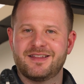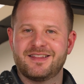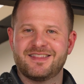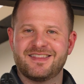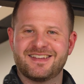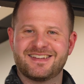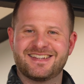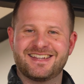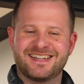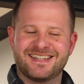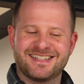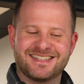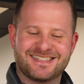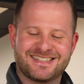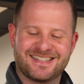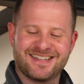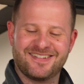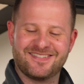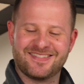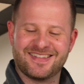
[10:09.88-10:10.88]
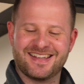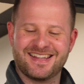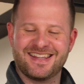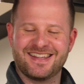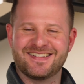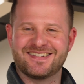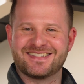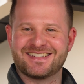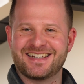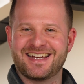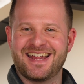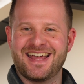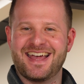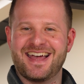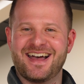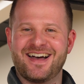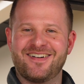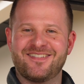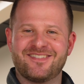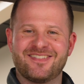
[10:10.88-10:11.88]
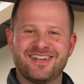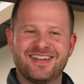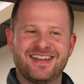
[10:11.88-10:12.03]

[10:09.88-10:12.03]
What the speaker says: this is something you should have.